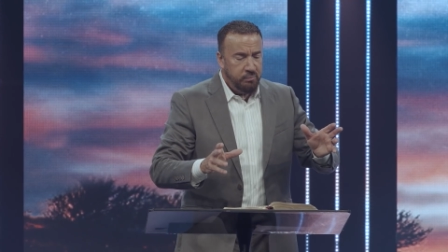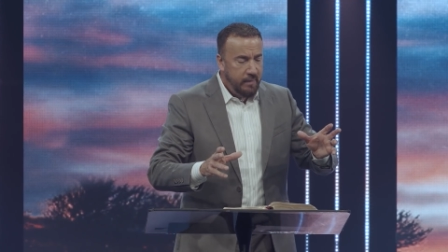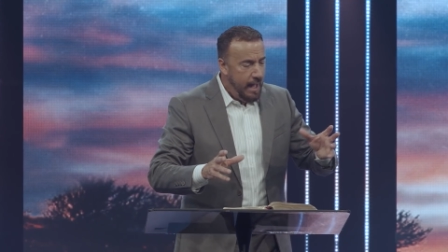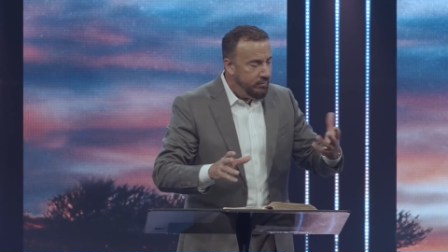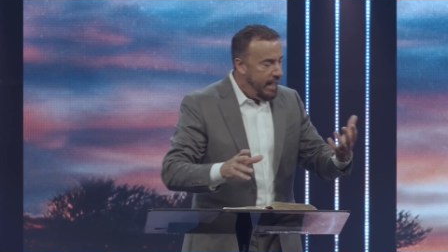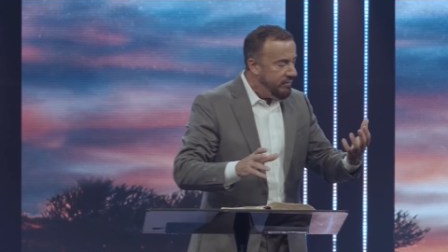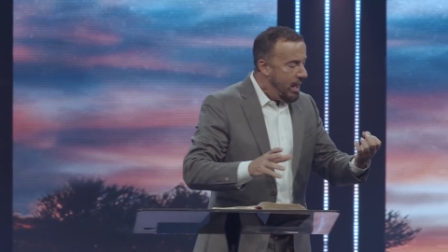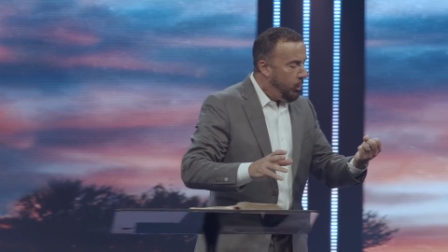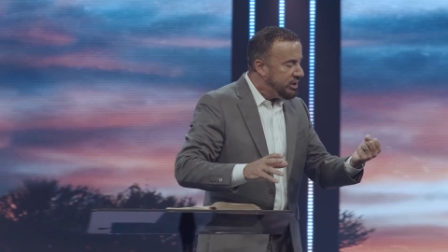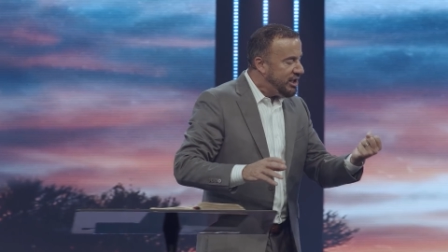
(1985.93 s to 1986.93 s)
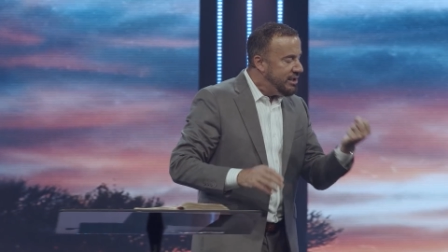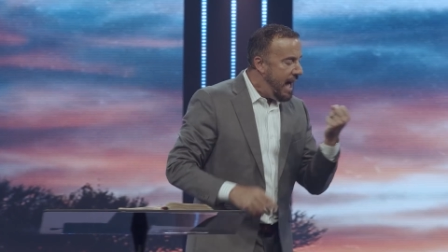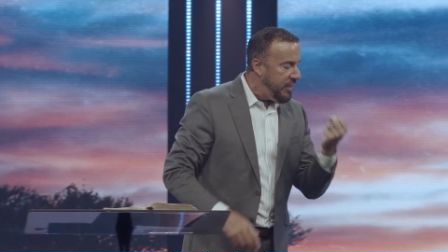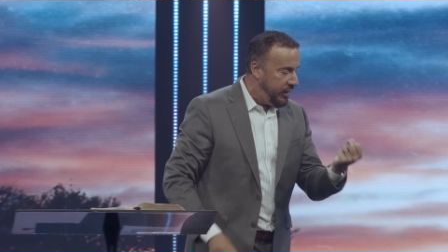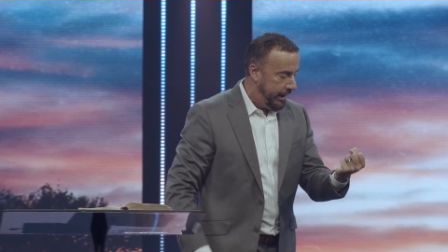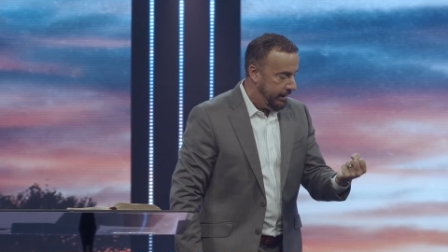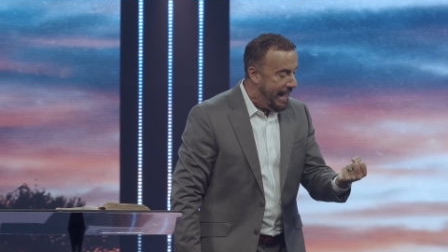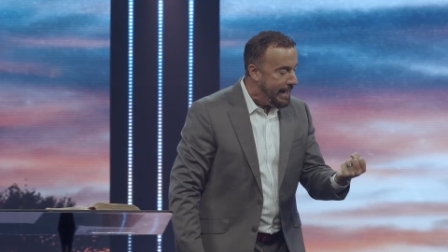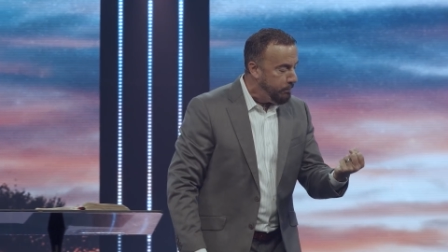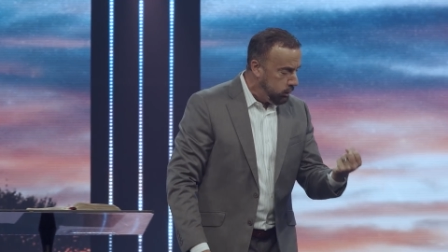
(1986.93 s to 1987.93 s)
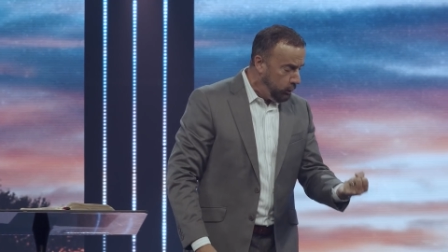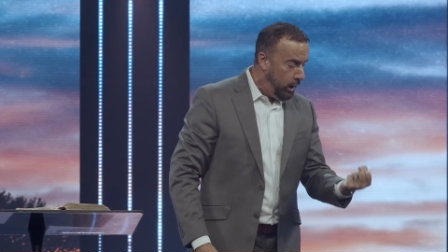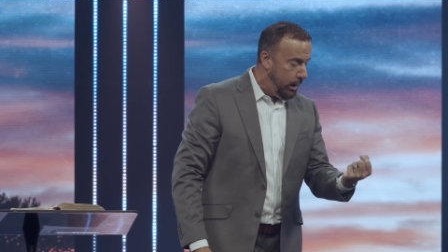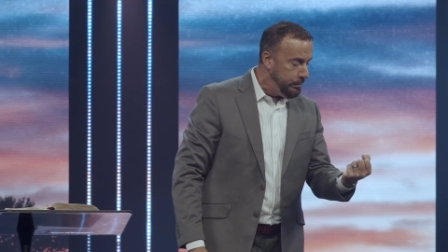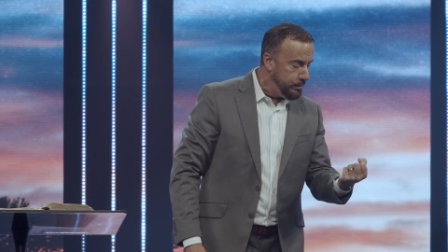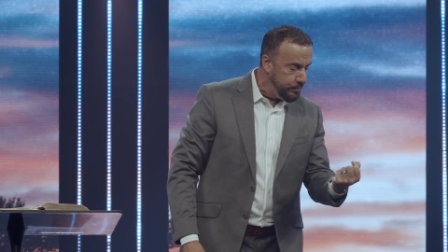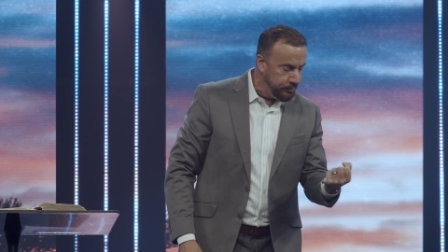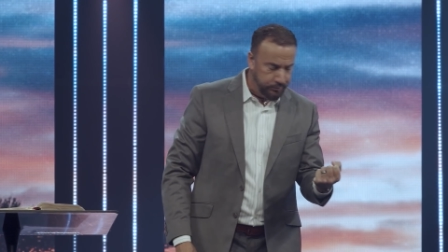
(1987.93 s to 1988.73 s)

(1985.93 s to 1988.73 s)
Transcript: that there was nothing and it blew up?